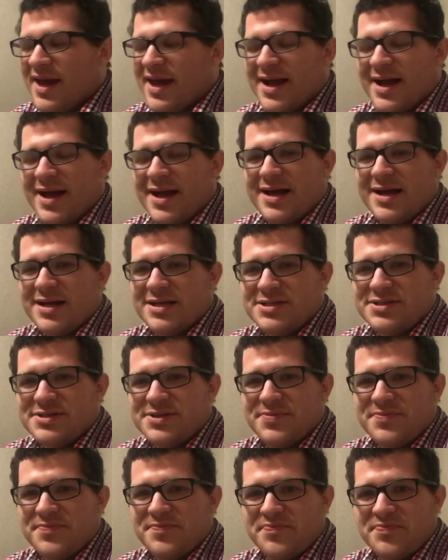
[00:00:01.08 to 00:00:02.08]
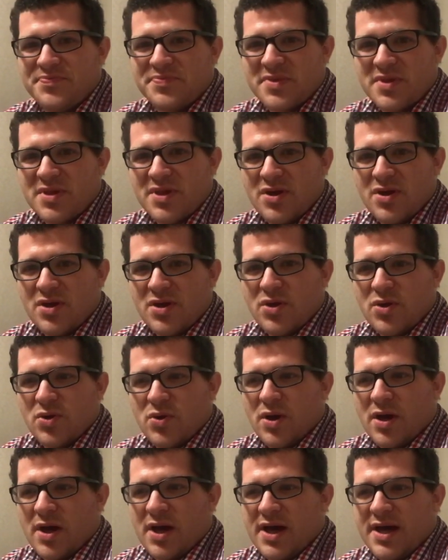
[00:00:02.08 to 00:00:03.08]
Hey guys,
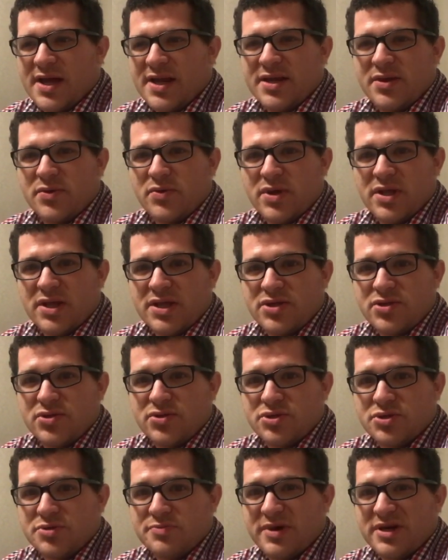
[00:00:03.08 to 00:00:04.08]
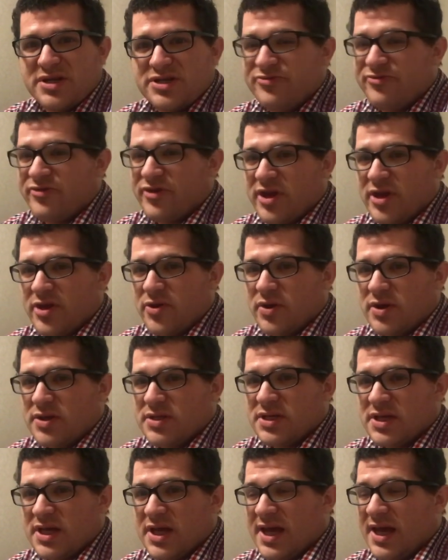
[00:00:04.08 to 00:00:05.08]
I didn't really do too much
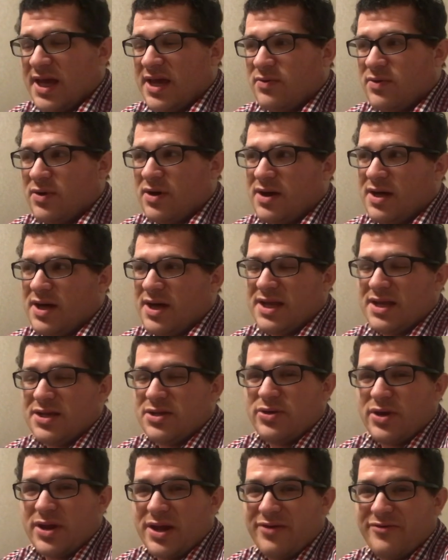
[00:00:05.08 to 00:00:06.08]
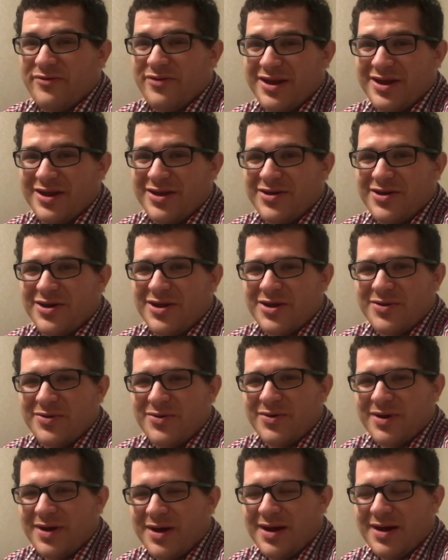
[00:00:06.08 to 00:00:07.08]
videoing today. Well, I didn't do any
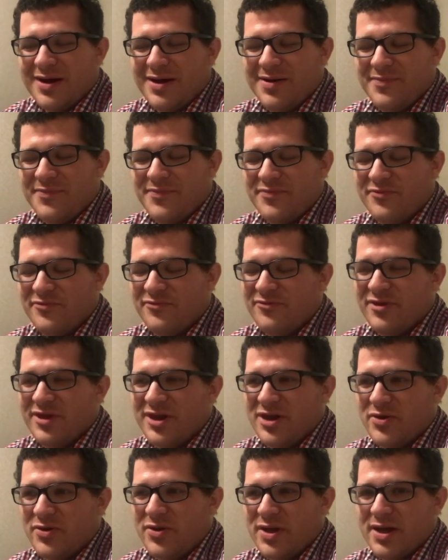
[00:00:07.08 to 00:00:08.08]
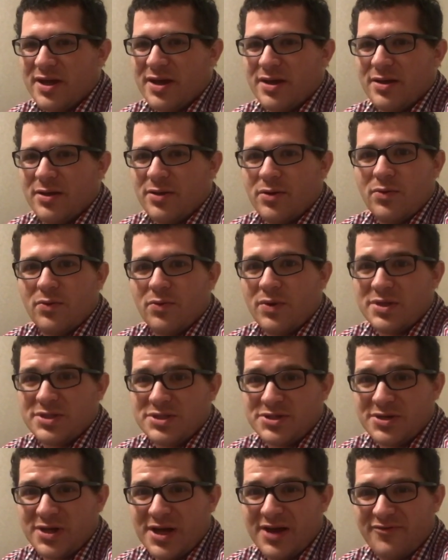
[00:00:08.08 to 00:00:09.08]
videoing, uh, videoing
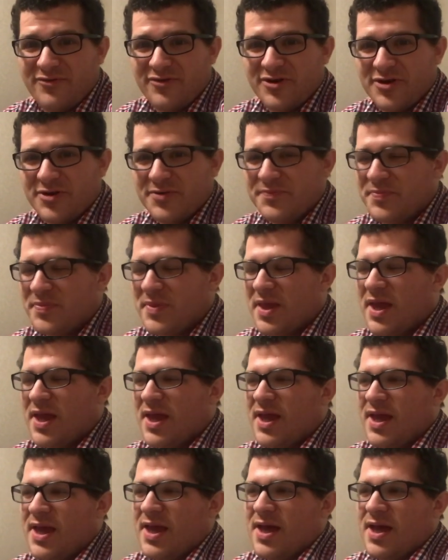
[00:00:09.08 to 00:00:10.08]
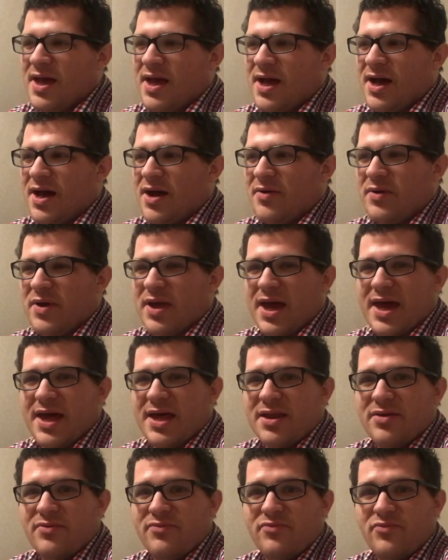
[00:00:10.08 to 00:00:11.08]
whatsoever. Uh, we
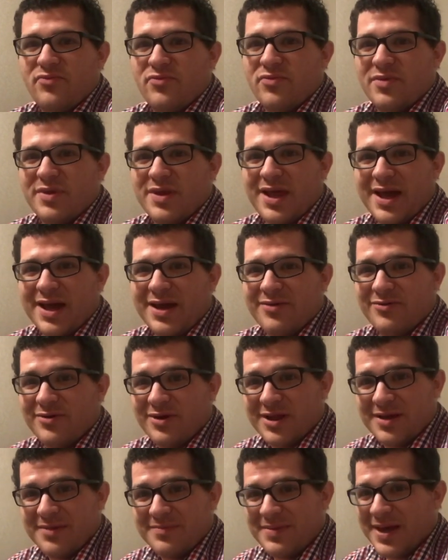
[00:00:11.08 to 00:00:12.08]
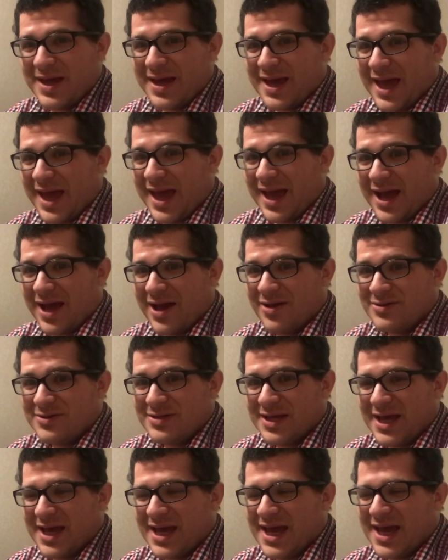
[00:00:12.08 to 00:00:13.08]
had a, like a really big
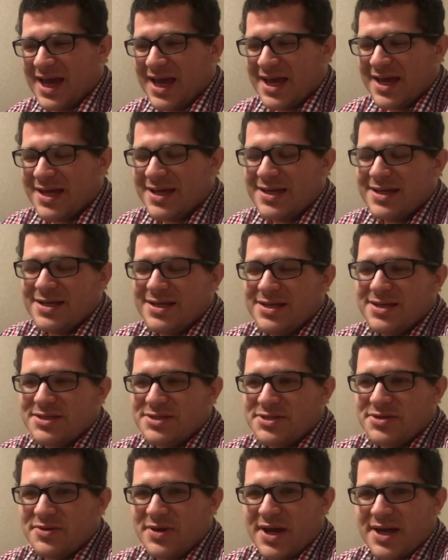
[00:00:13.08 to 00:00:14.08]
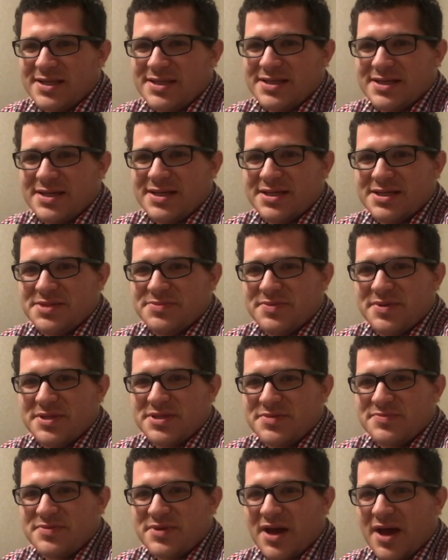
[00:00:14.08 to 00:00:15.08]
hangout day, so we got to
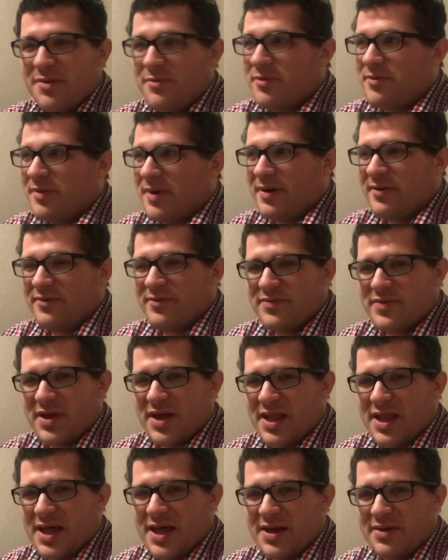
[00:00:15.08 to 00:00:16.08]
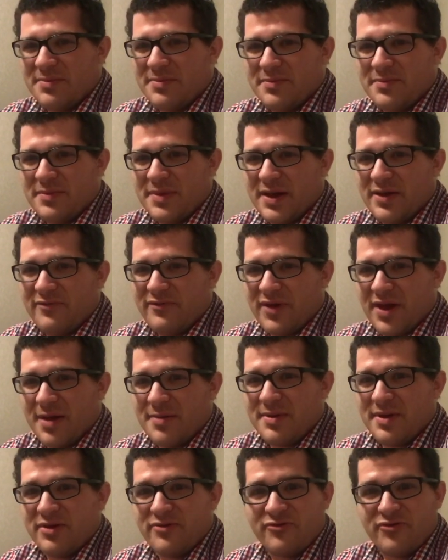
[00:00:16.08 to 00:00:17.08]
spend some time with my, a lot of my
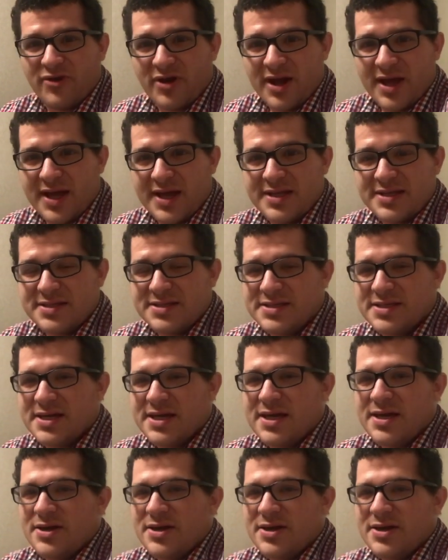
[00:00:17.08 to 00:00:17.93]
family and friends.